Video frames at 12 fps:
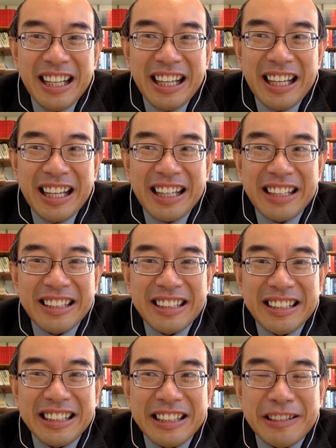
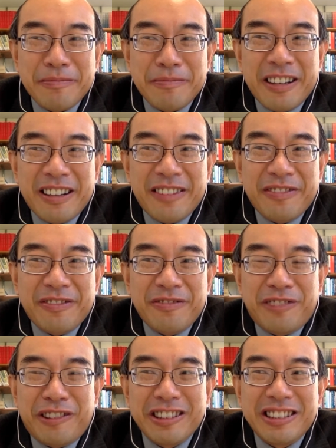you know,
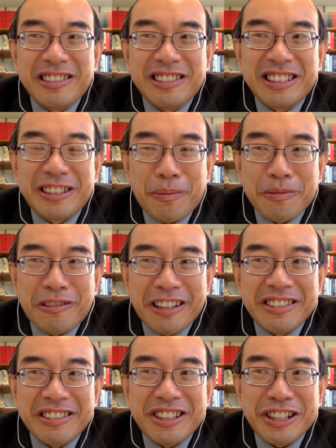folks who stop
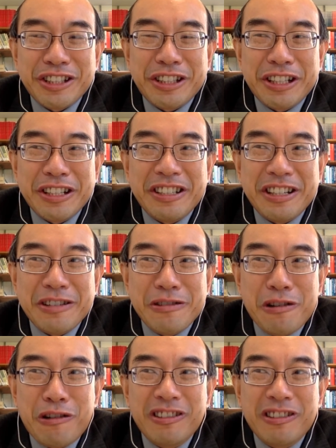going to church, the
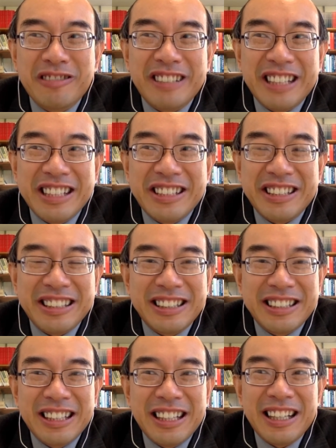no
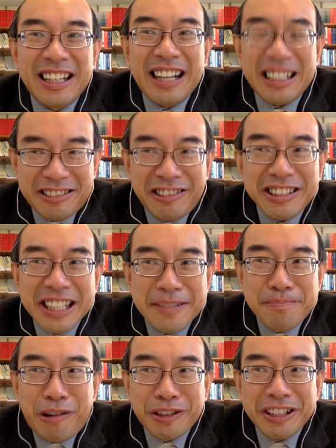religions. Those are
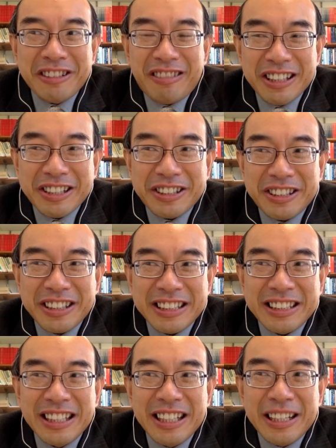important
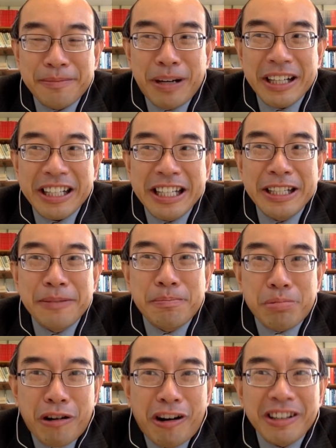questions, but in the
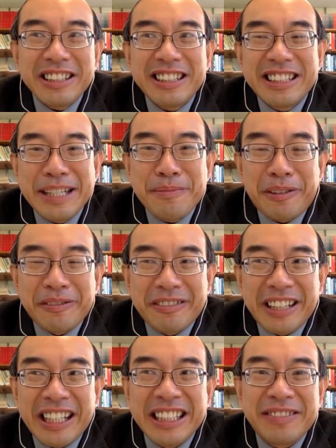broader scheme of
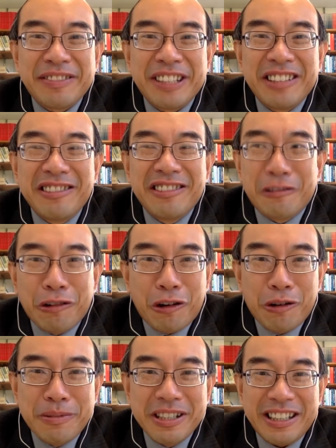things, when we look
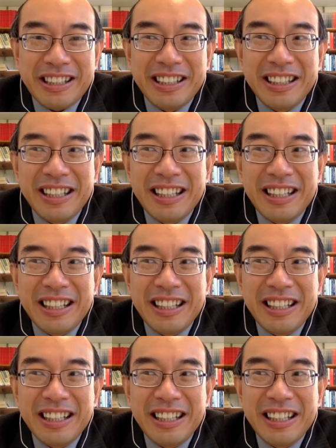globally,